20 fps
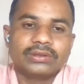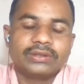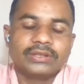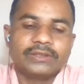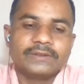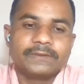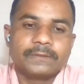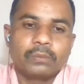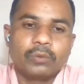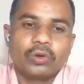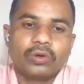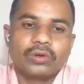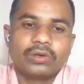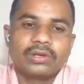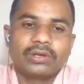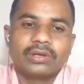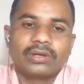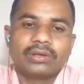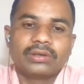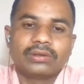these
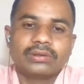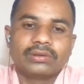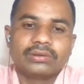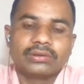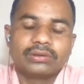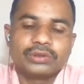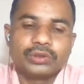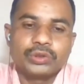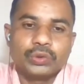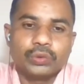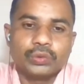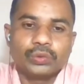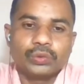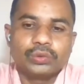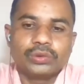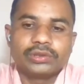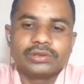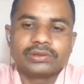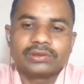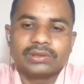modern
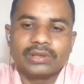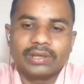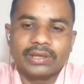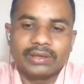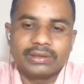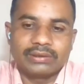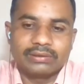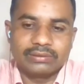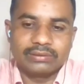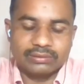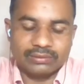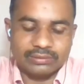tools like